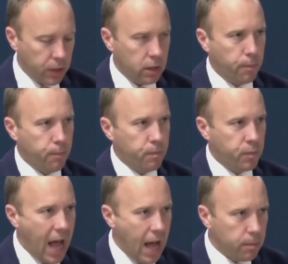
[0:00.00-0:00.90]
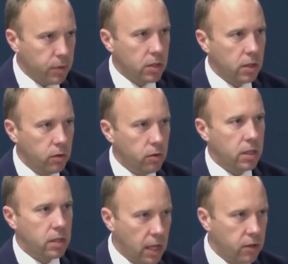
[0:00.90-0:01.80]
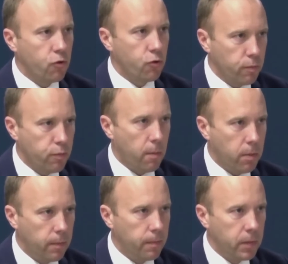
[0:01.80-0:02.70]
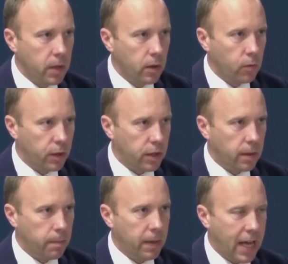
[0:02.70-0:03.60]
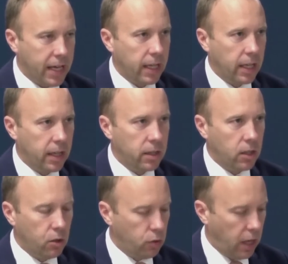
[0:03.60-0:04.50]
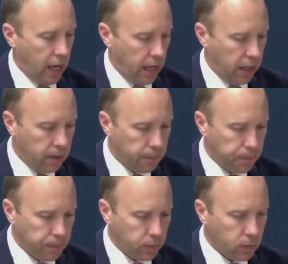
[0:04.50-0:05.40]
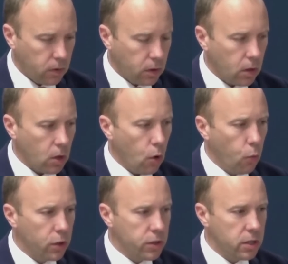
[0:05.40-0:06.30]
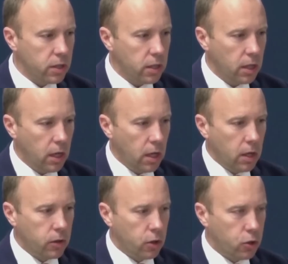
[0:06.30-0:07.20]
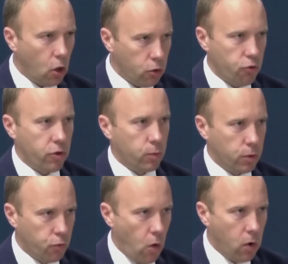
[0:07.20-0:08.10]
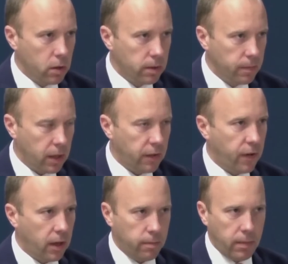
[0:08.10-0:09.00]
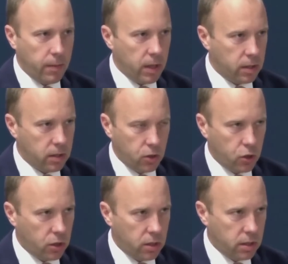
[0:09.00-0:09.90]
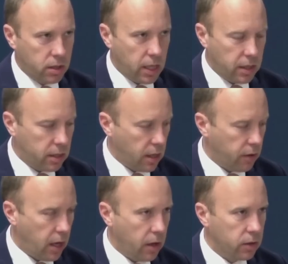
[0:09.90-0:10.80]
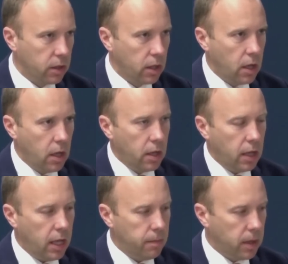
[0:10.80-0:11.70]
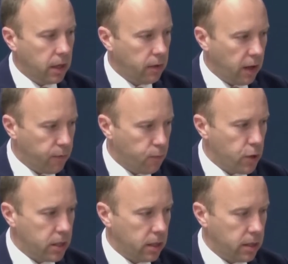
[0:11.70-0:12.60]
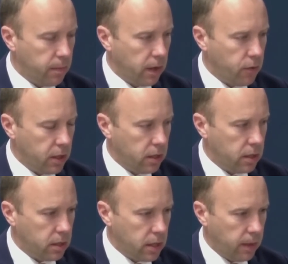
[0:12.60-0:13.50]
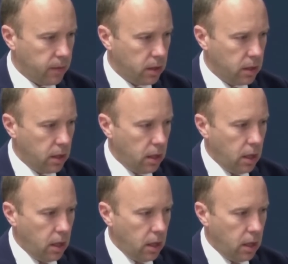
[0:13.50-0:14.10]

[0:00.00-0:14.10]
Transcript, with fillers: But the absolutely central problem with the planning in the U K was that the doctrine was wrong. And if I, maybe I should set this out now. In my, I've written it in my written statement.